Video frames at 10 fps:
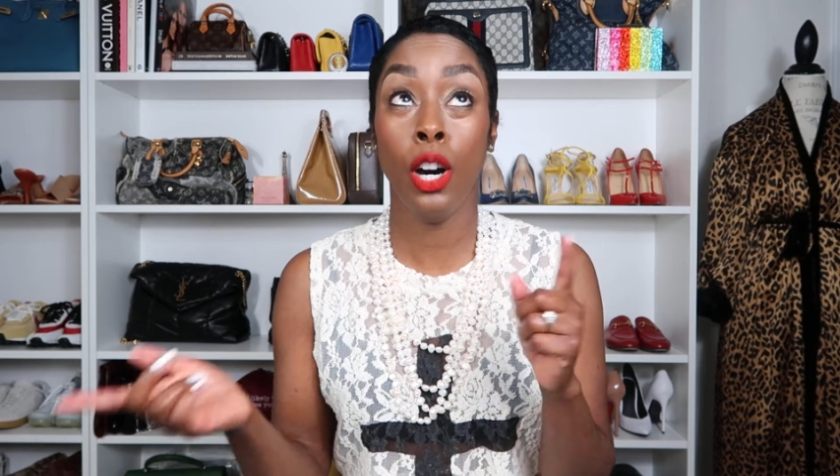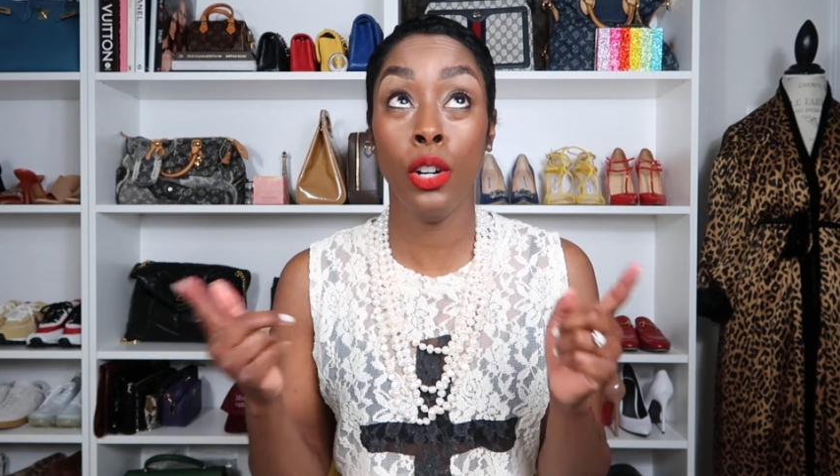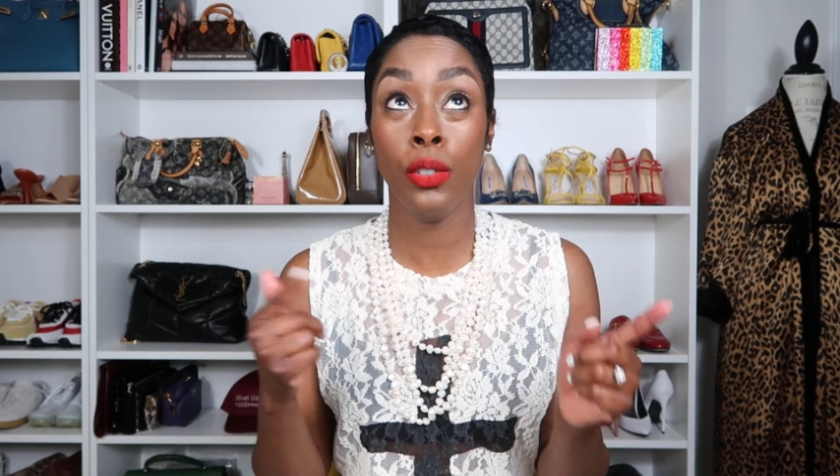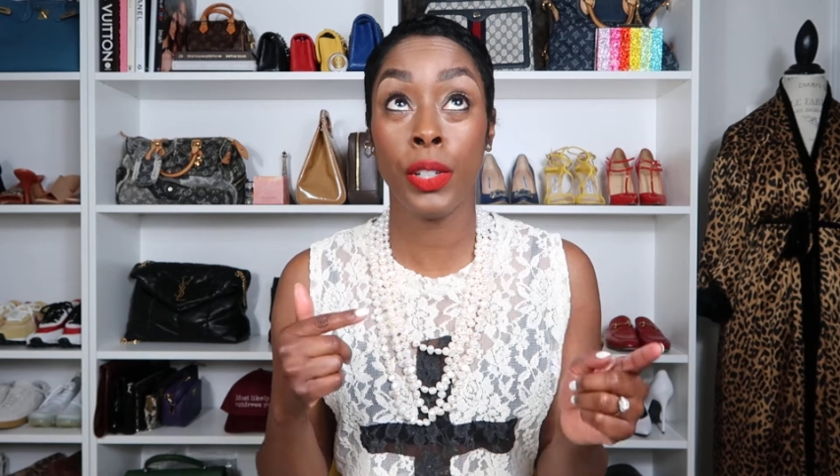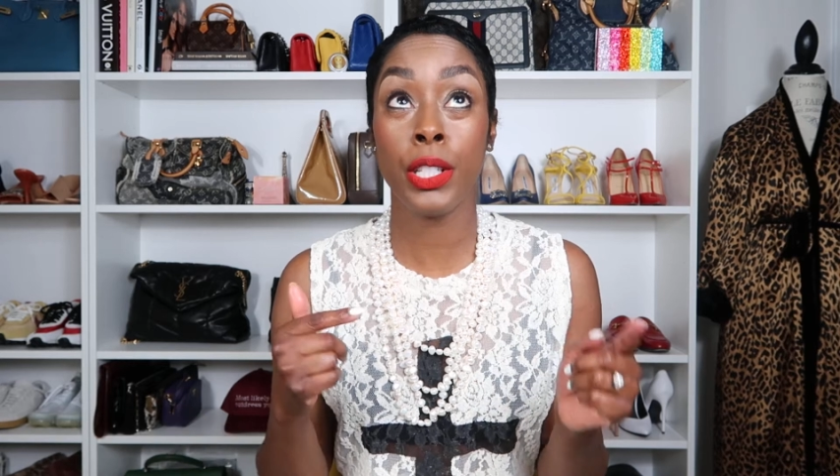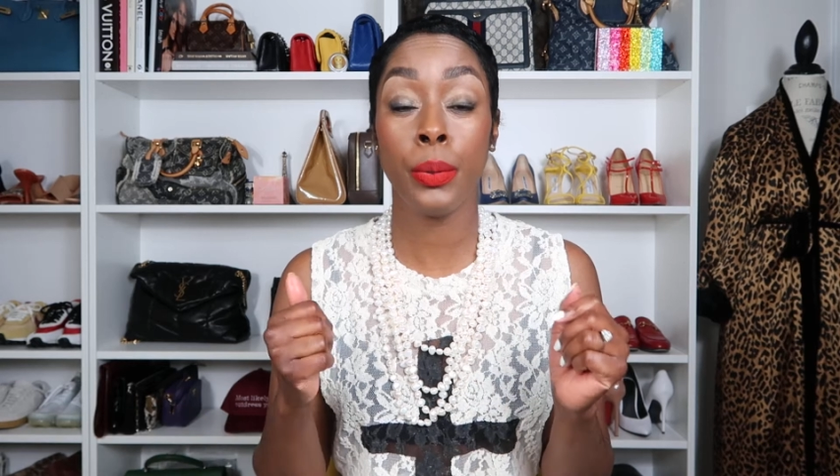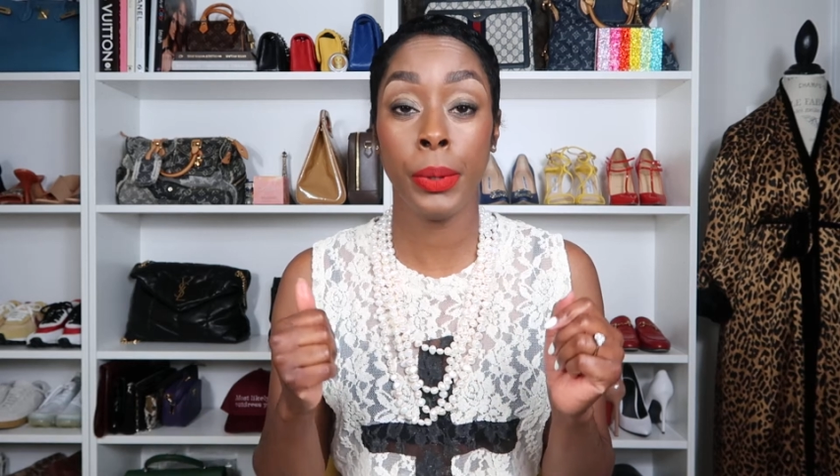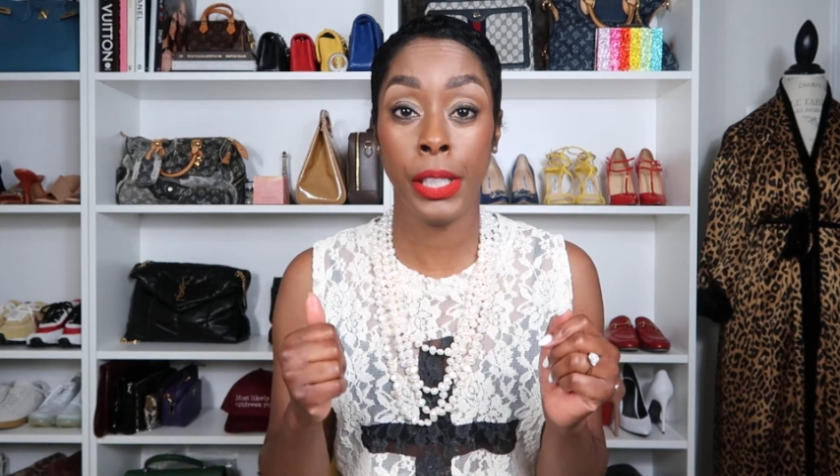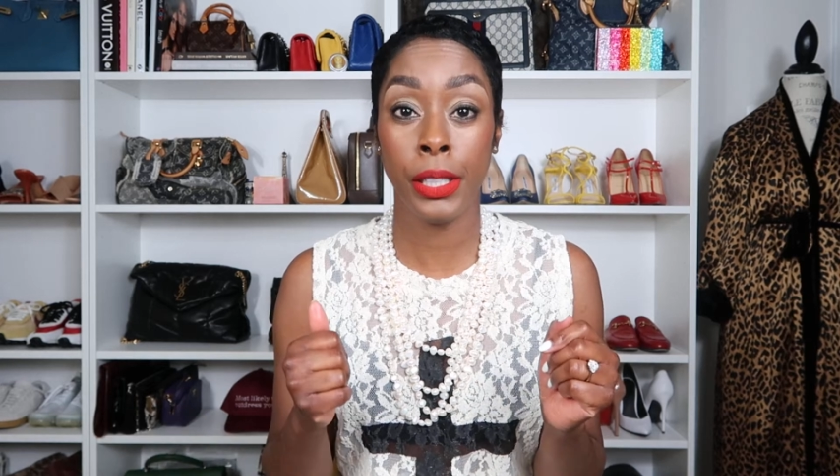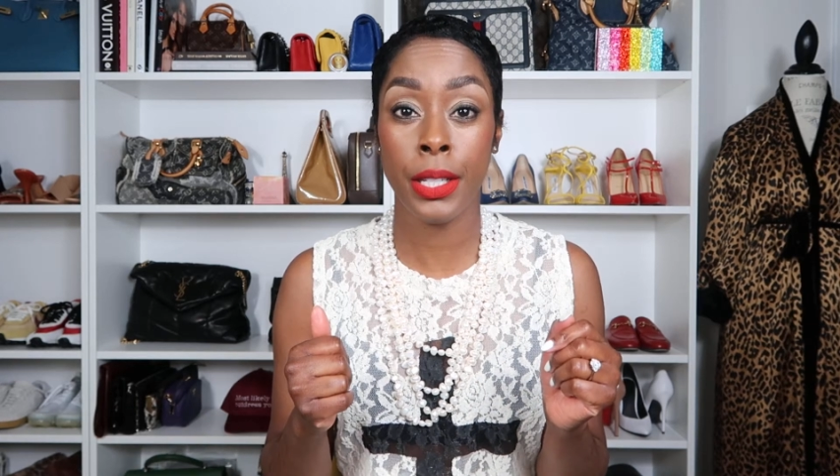over
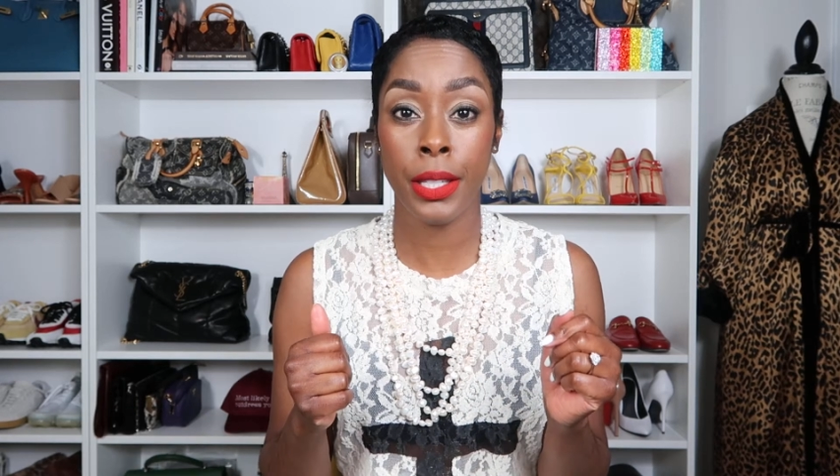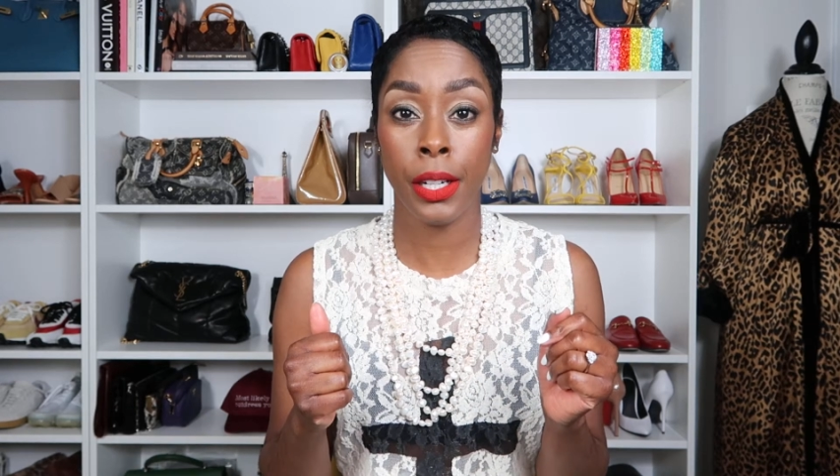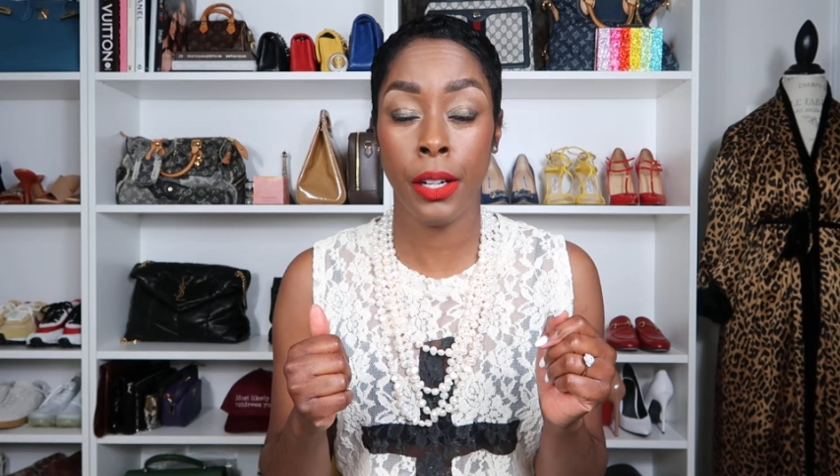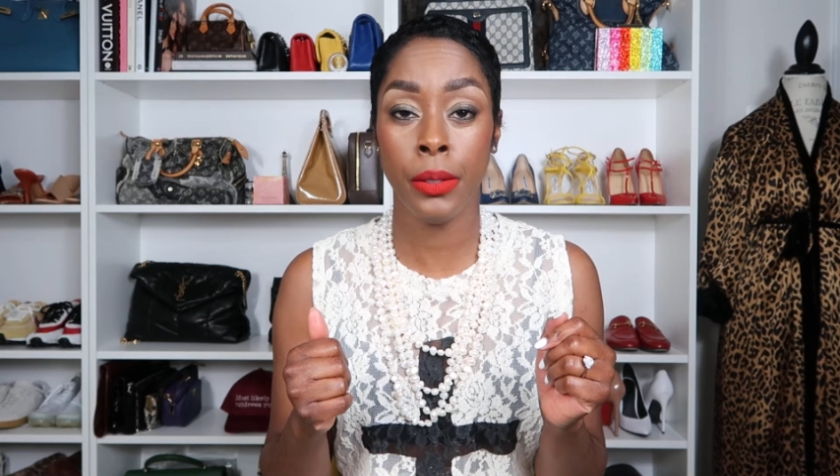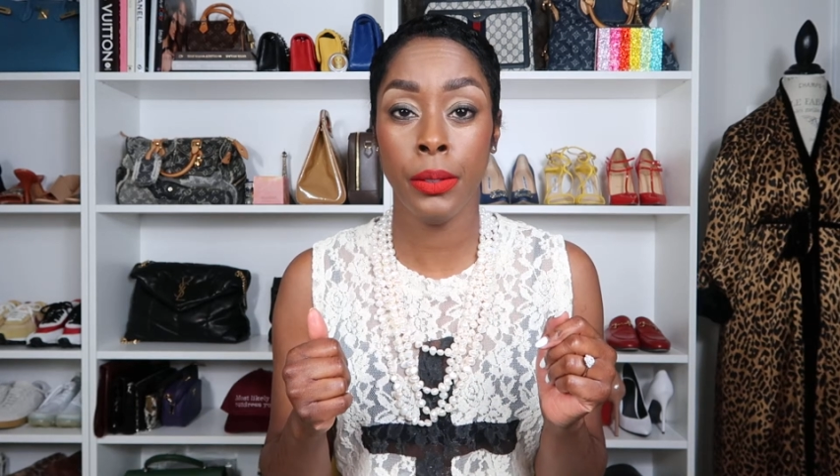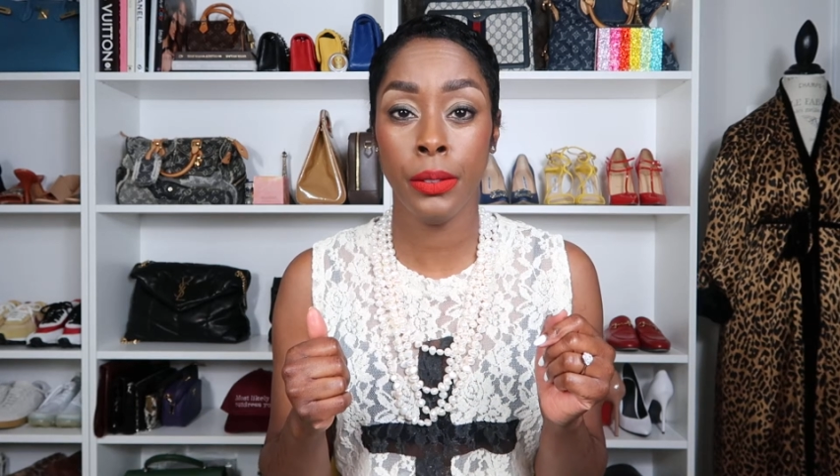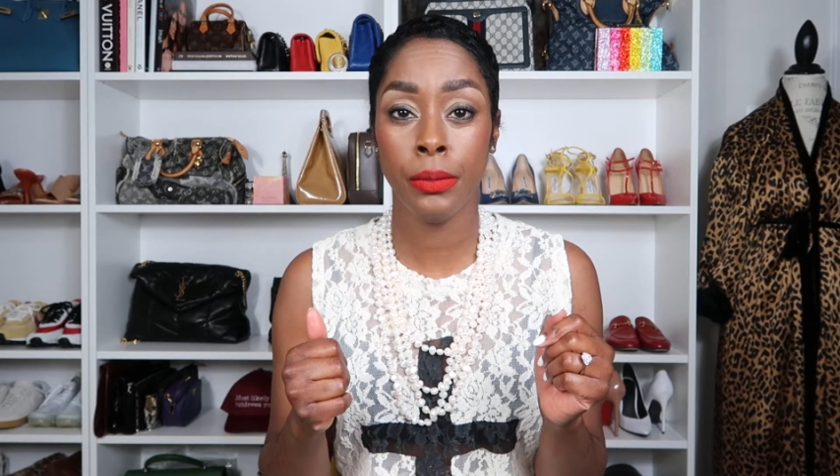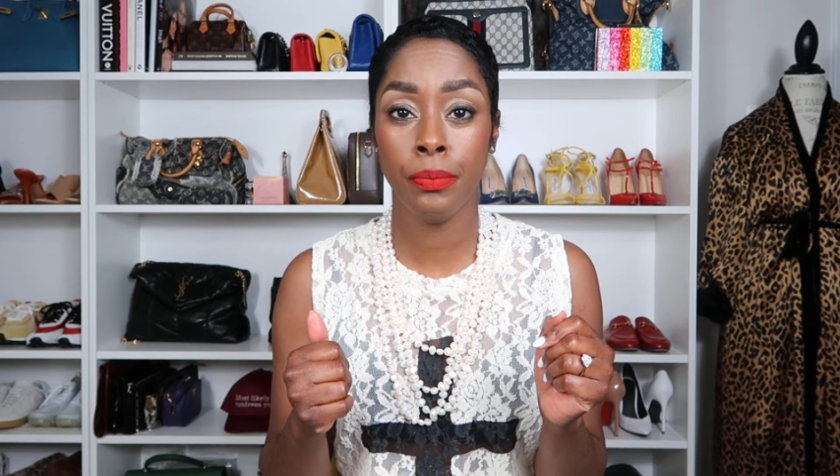20 years ago,